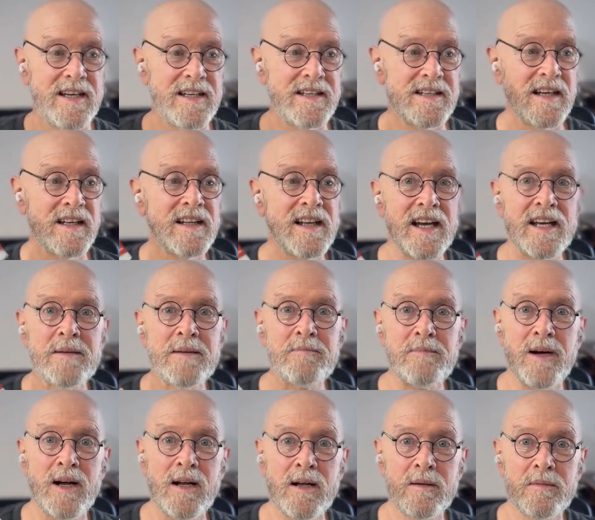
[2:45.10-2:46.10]
it's a light
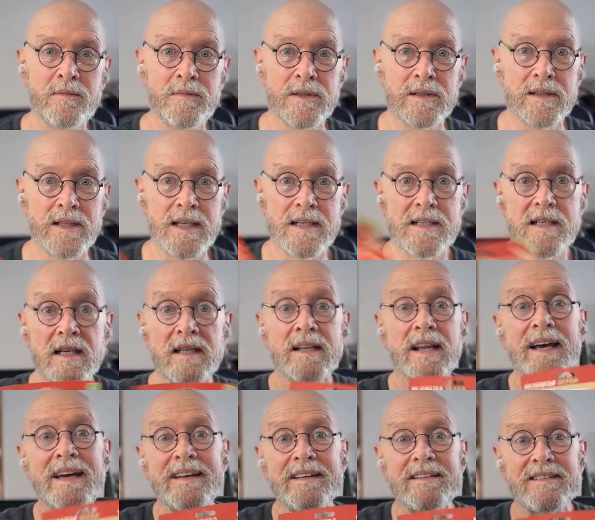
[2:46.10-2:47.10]
bulb. It's a
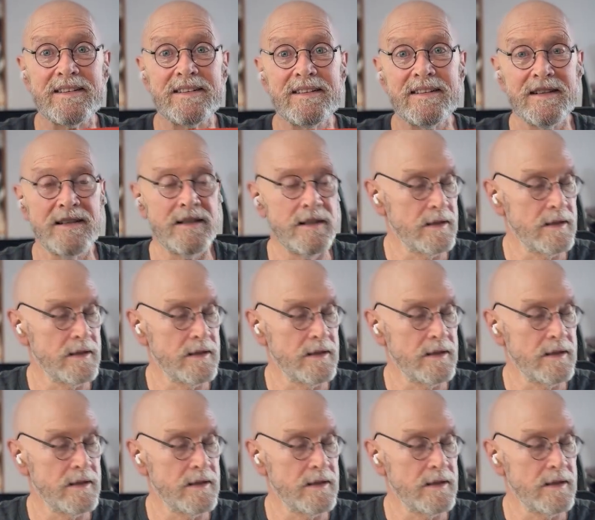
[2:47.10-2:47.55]
light.